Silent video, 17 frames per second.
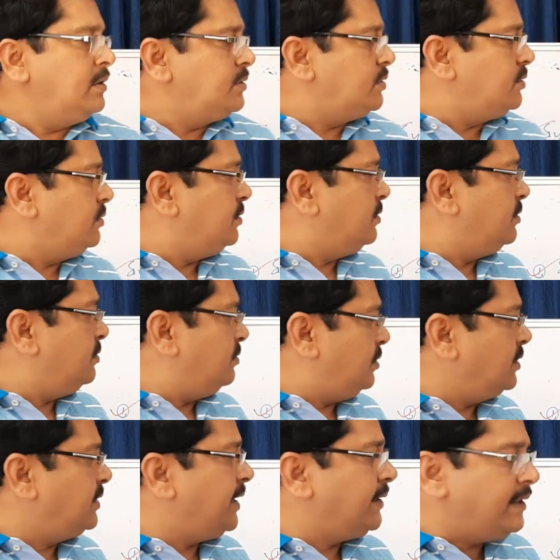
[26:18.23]
So
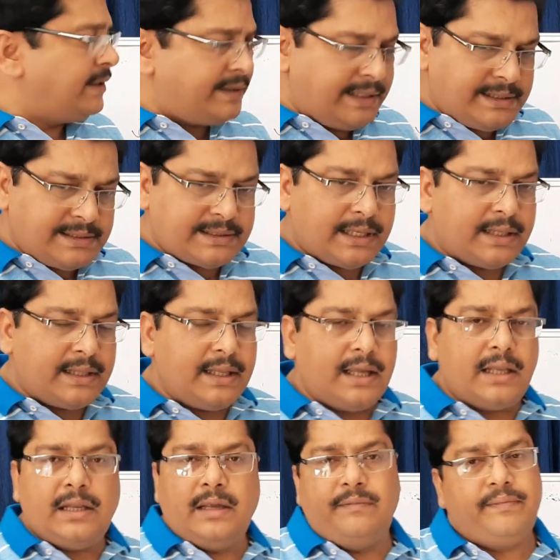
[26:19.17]
those are the things are
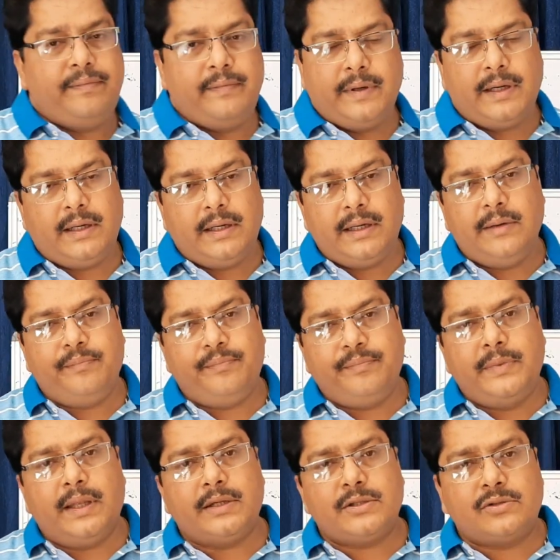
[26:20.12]
there.
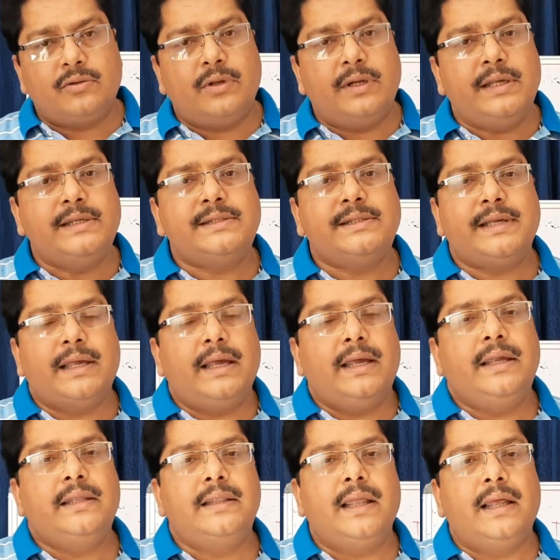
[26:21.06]
If the story is
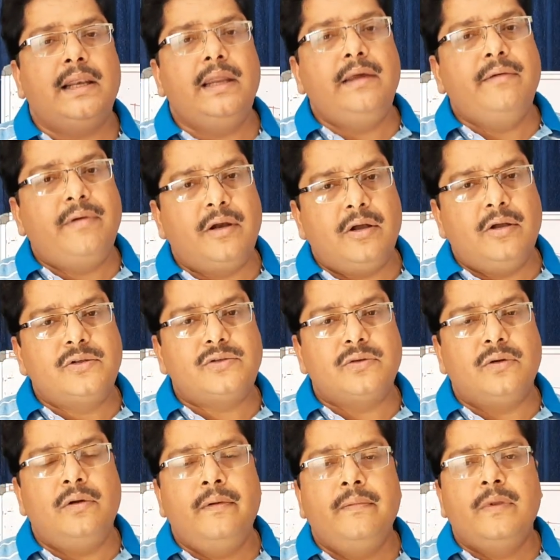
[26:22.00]
in the liver
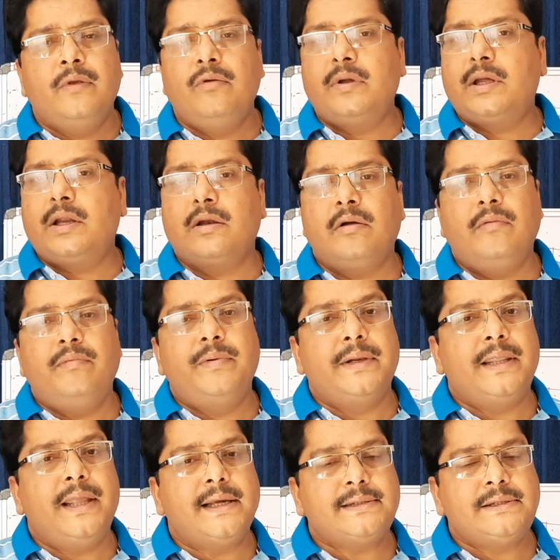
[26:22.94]
also, we can go for
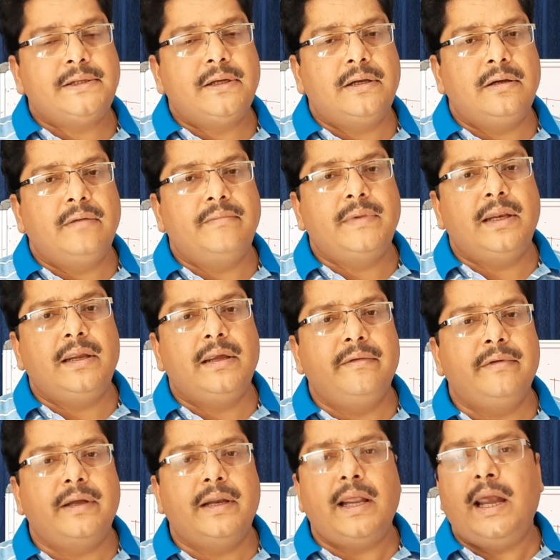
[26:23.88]
the excision of the
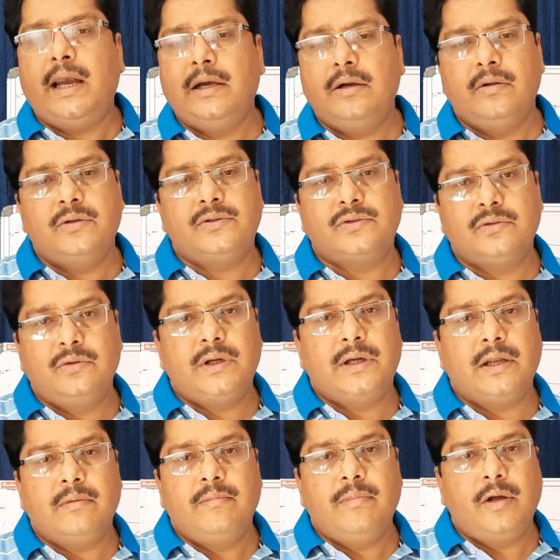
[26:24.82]
liver, and also we
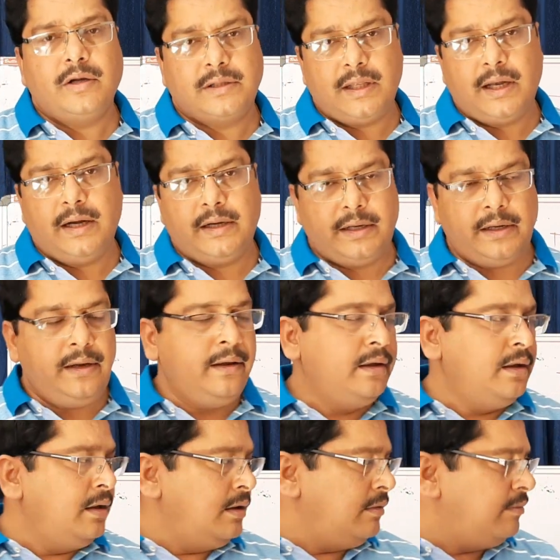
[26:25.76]
can block the artery
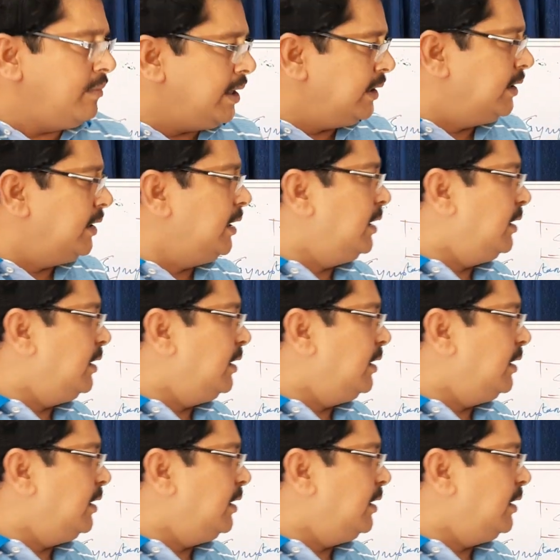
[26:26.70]
by the